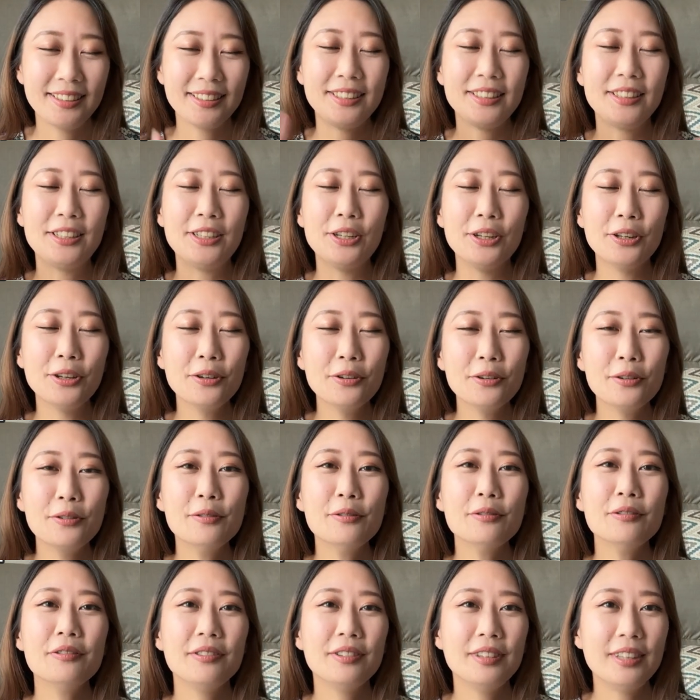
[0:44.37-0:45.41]

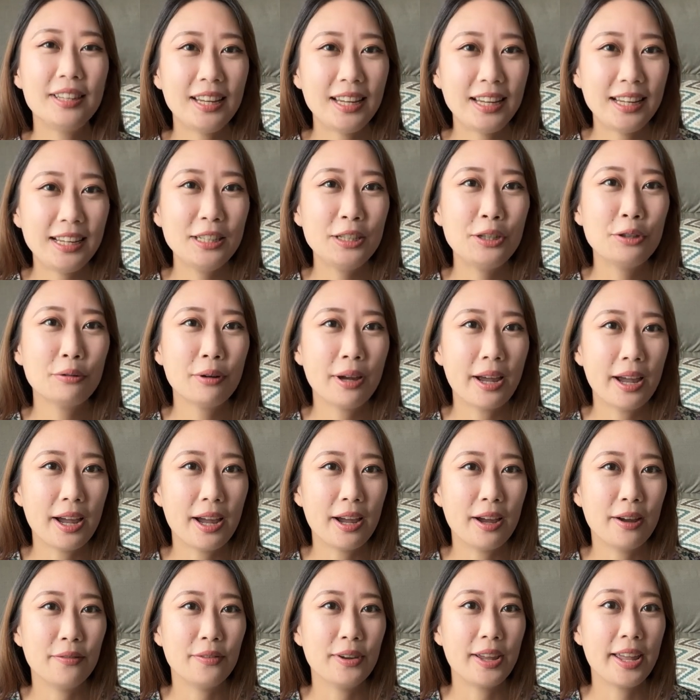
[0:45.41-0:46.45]
You need to
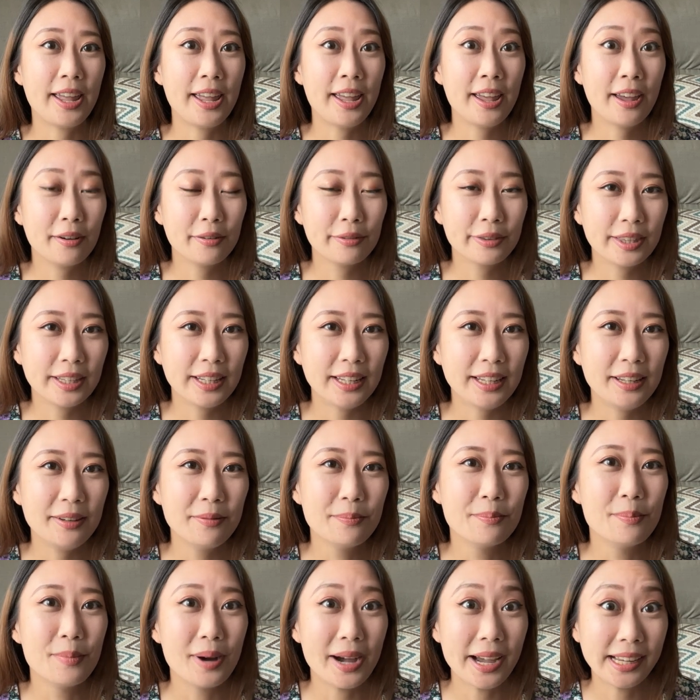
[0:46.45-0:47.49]
have a healthy
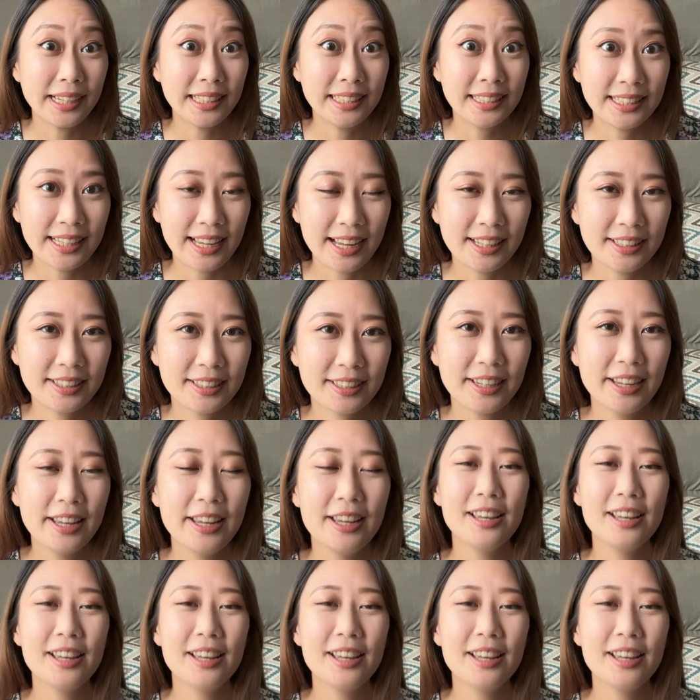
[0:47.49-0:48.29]
mindset